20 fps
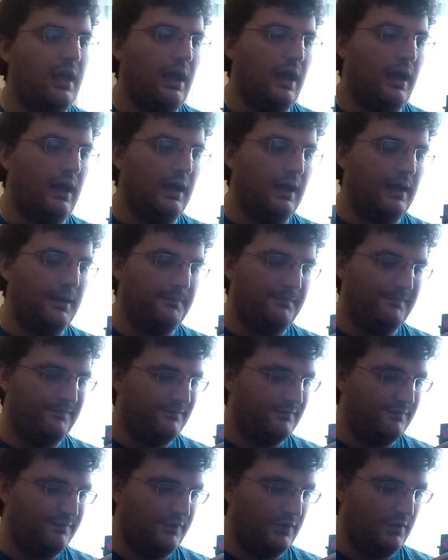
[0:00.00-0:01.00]

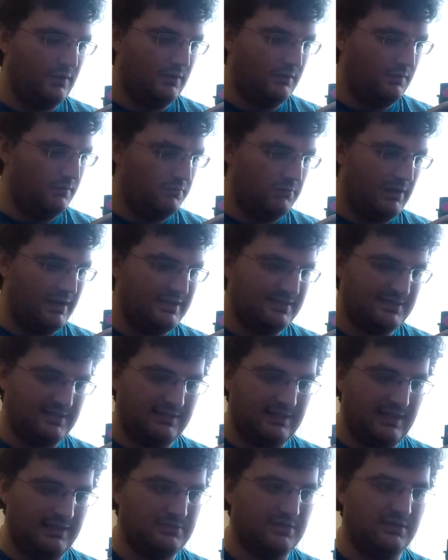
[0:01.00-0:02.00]
for racing
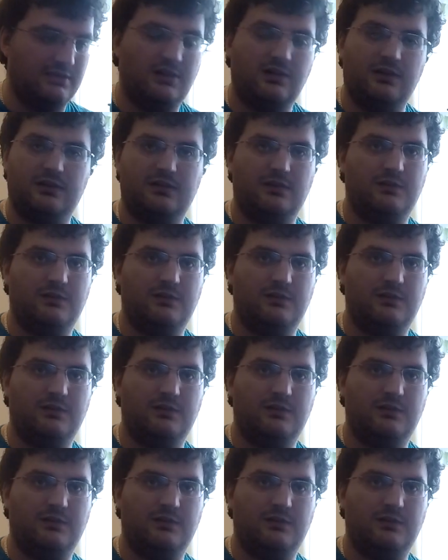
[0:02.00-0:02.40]
games online.